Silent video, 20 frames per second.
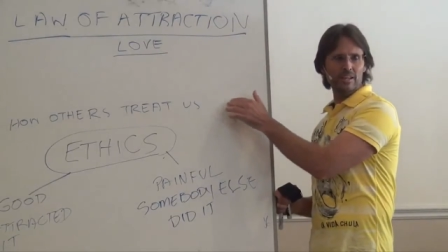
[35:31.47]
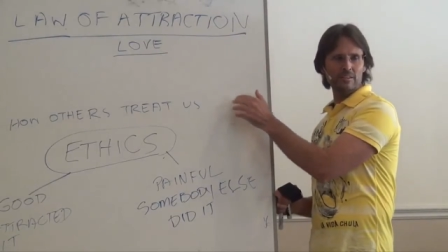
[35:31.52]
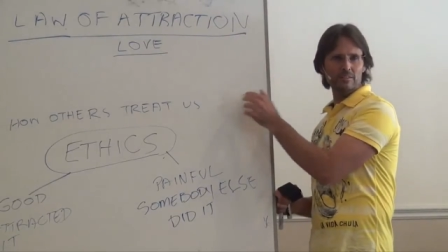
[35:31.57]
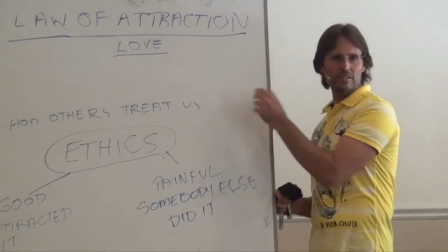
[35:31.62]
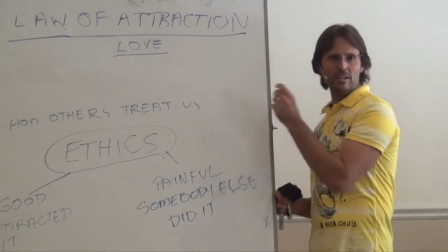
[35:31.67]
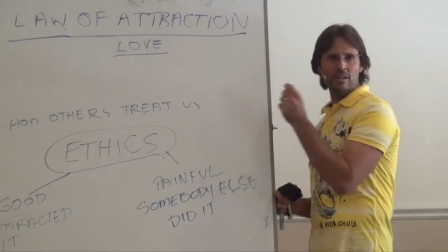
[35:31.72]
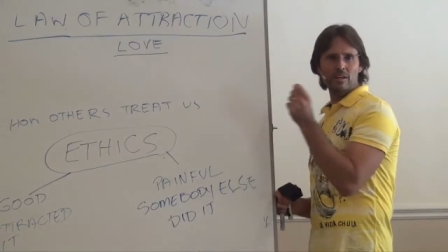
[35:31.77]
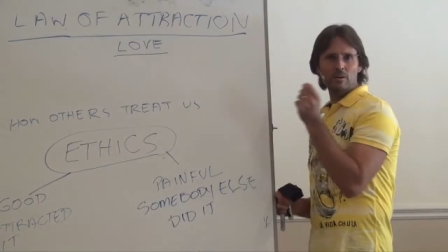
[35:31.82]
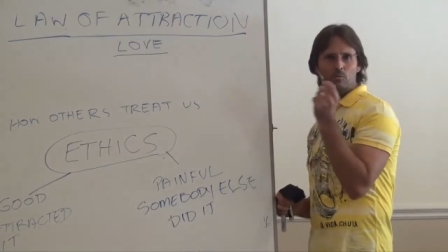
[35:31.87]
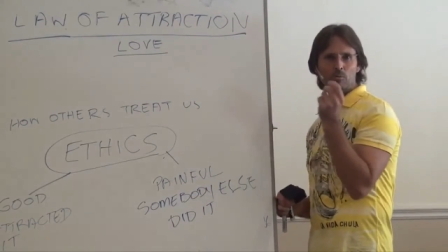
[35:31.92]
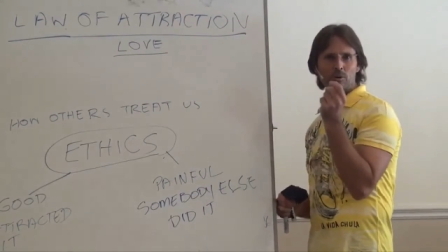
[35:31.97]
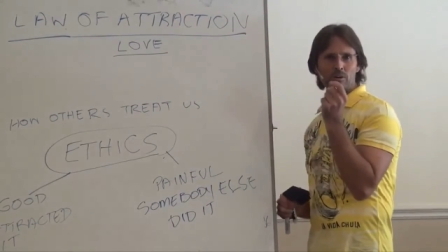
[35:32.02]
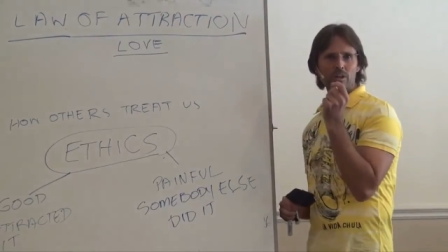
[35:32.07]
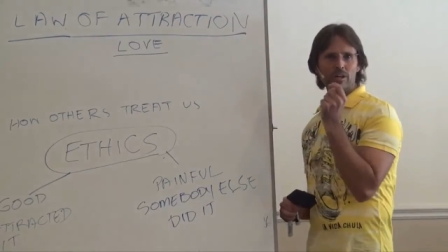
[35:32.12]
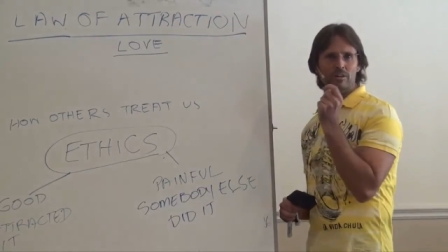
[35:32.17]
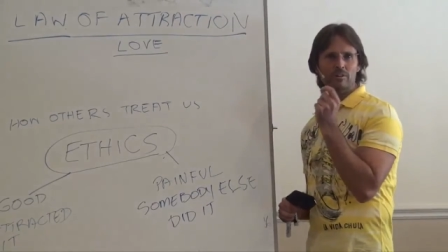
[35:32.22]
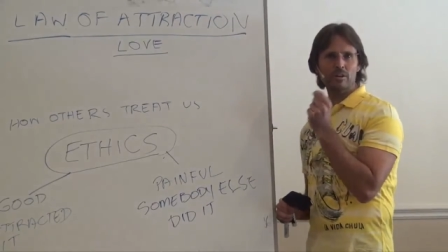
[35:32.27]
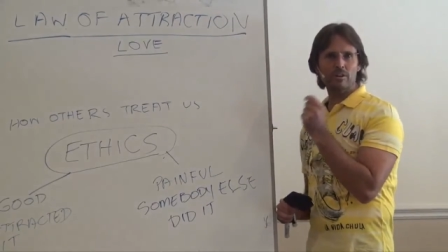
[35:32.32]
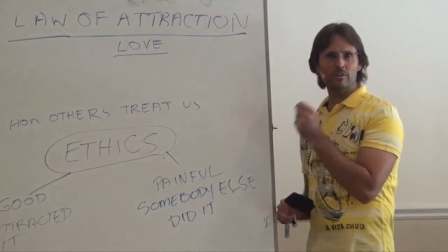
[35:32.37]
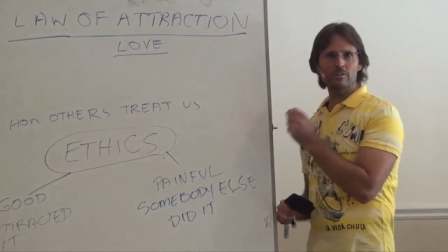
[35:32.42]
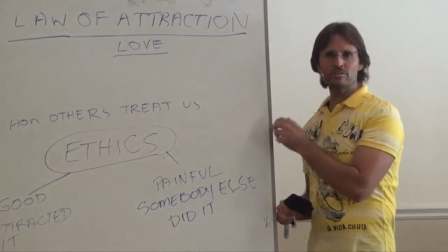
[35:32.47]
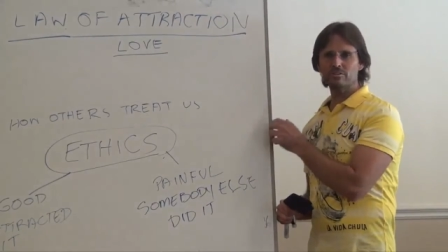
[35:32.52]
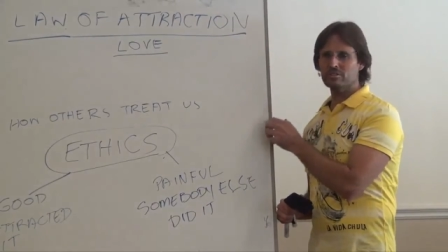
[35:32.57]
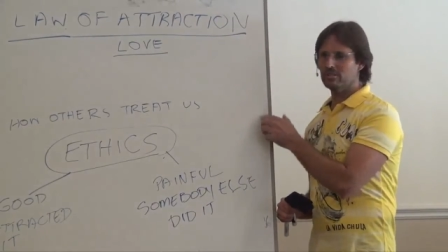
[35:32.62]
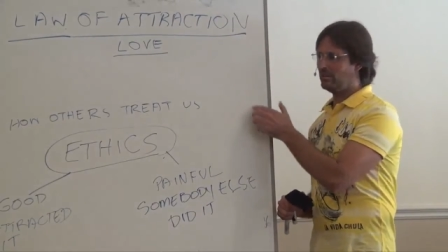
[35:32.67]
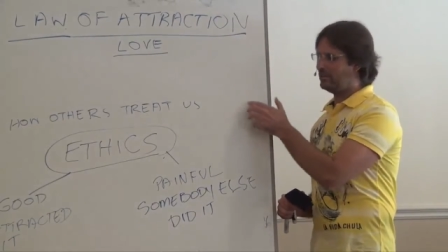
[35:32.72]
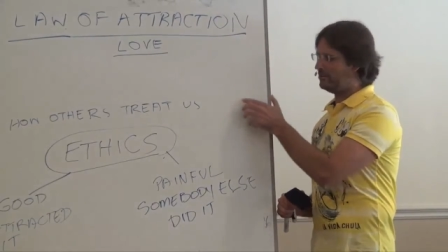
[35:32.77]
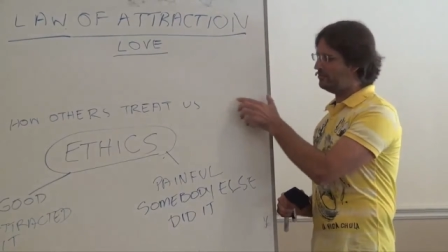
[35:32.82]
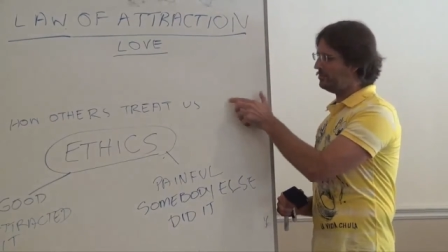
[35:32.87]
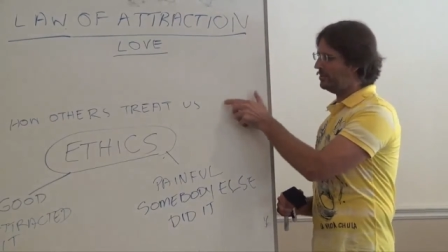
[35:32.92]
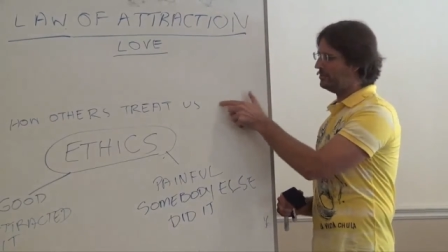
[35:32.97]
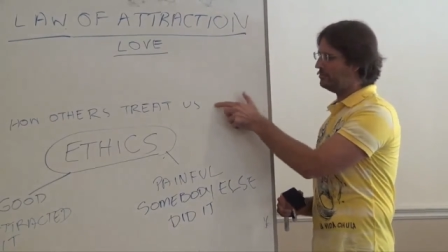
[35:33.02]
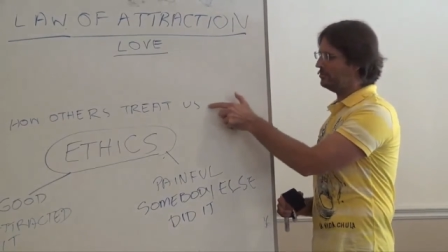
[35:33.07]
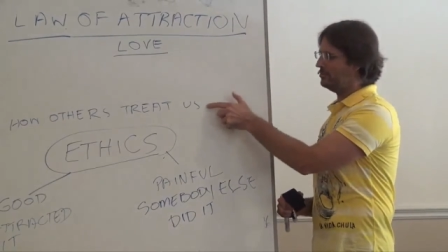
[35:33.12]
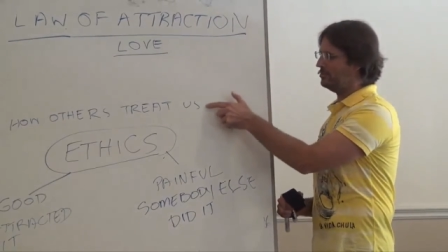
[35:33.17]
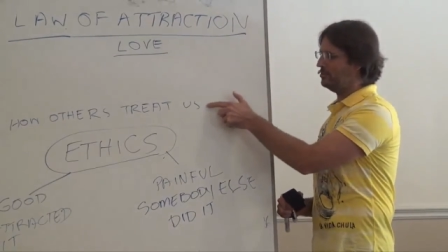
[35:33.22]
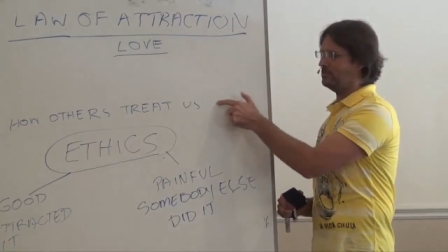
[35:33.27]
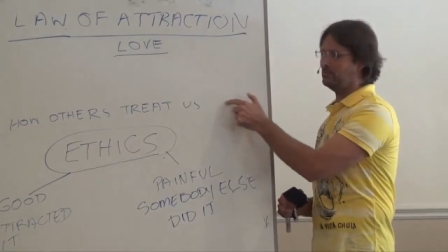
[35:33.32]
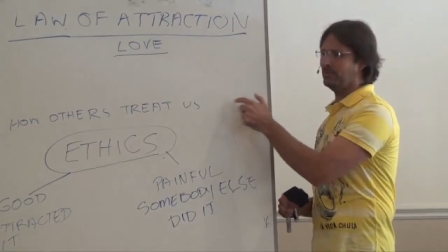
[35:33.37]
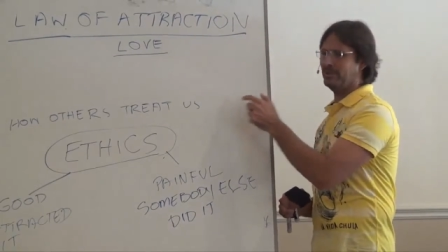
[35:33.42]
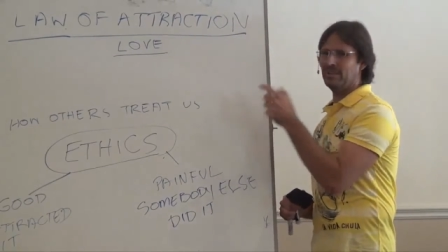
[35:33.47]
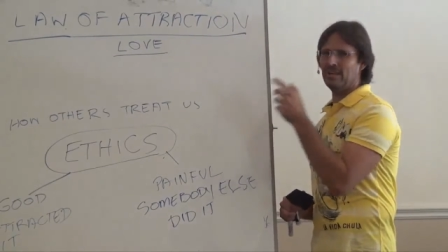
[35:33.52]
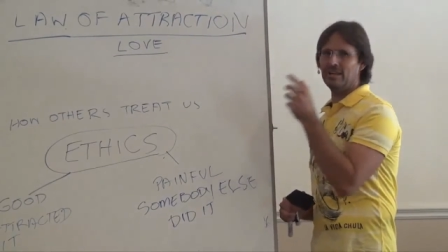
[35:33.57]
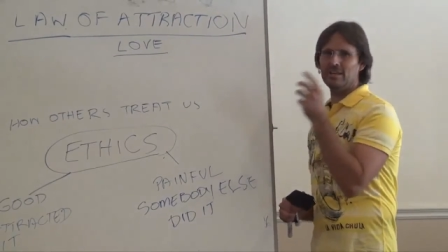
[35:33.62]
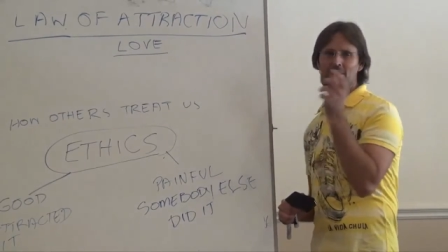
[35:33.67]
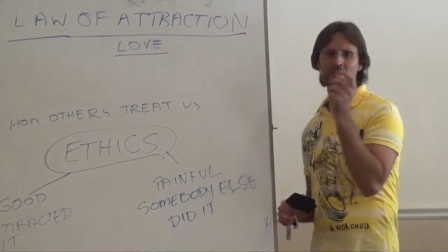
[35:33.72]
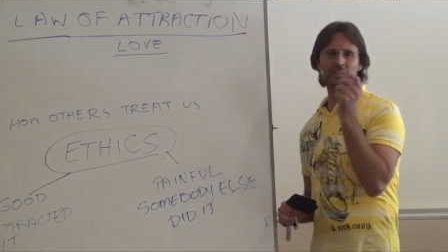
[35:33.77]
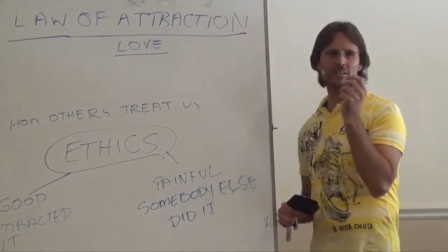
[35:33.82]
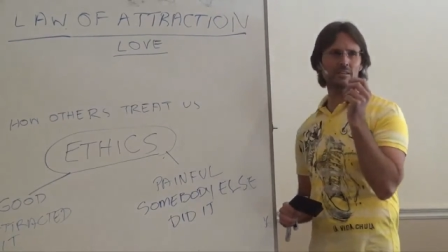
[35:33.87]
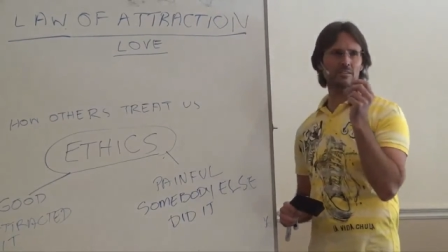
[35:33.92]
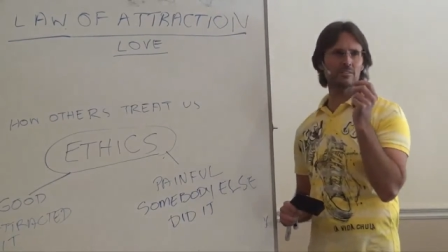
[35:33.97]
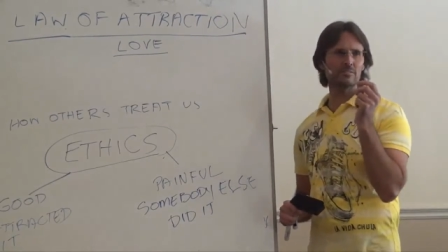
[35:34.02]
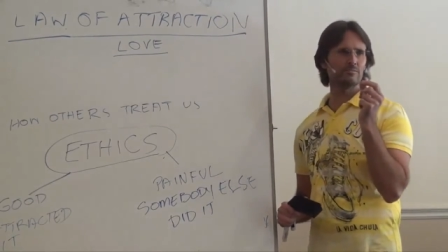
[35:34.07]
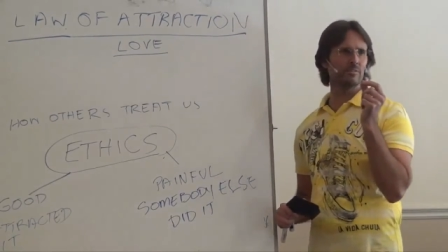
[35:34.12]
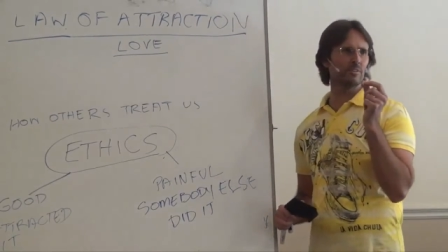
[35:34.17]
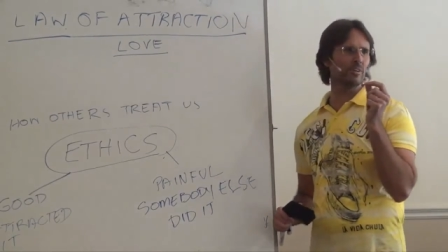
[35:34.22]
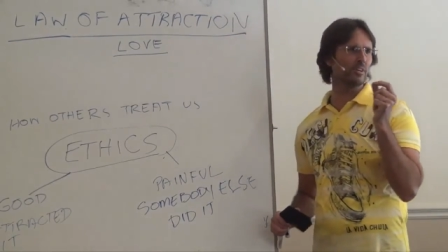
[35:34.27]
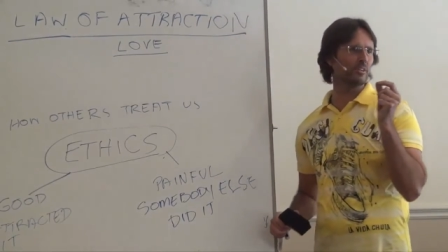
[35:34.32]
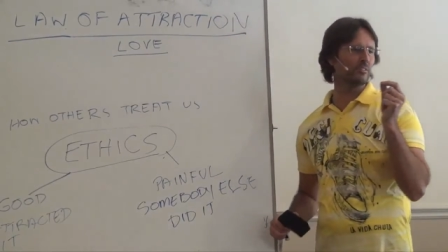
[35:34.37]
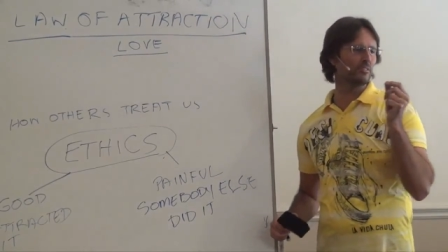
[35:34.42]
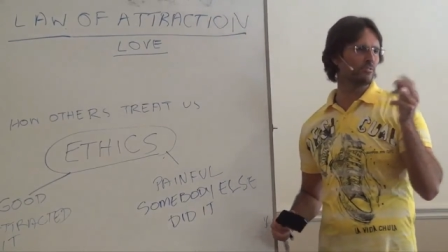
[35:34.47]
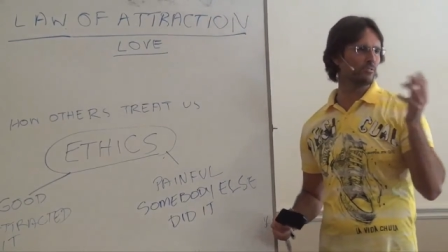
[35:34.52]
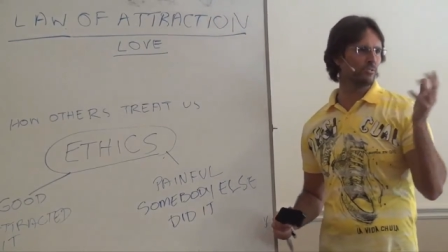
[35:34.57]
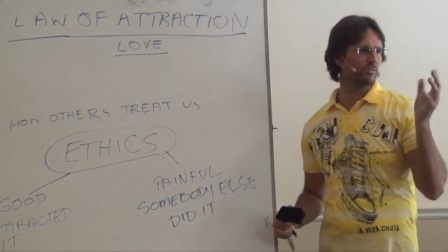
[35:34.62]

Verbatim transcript: And what I notice a lot of people doing when they hear divine